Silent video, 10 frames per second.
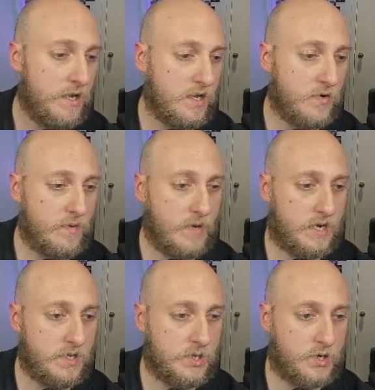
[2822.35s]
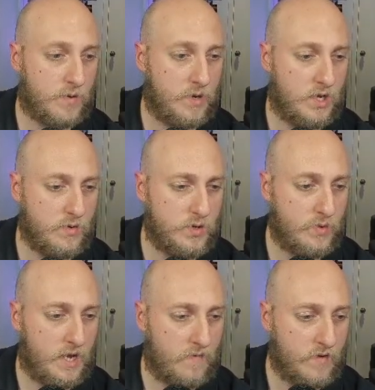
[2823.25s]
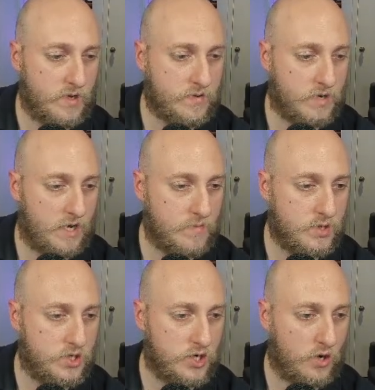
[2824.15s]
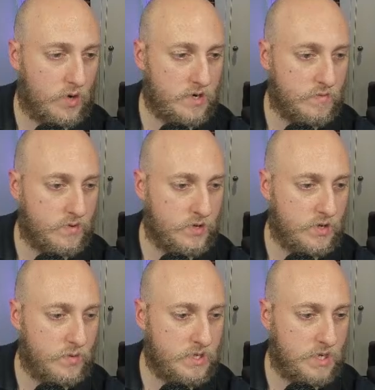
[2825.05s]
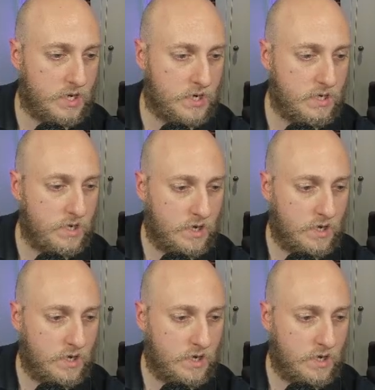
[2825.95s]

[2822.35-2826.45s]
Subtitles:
Going back into the start menu, do we have any other games to show? I don't think we did.